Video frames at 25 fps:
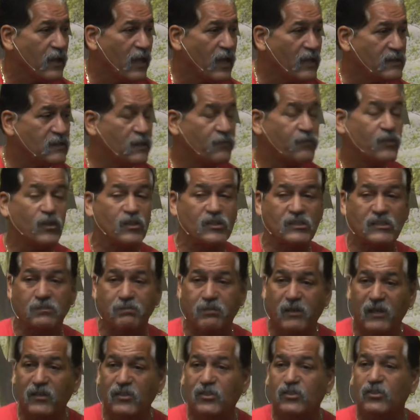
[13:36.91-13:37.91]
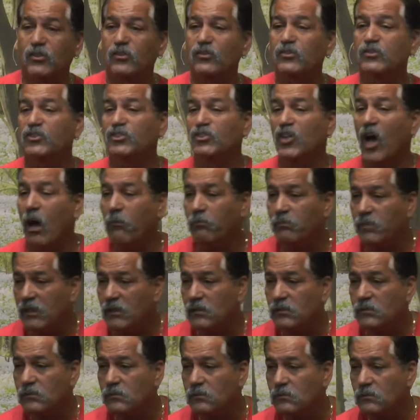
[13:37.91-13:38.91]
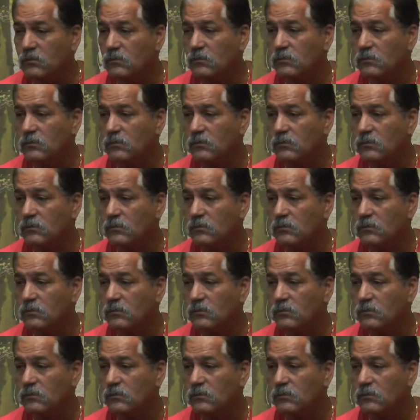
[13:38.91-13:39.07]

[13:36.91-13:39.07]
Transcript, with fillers: as if they're spiritual zombies?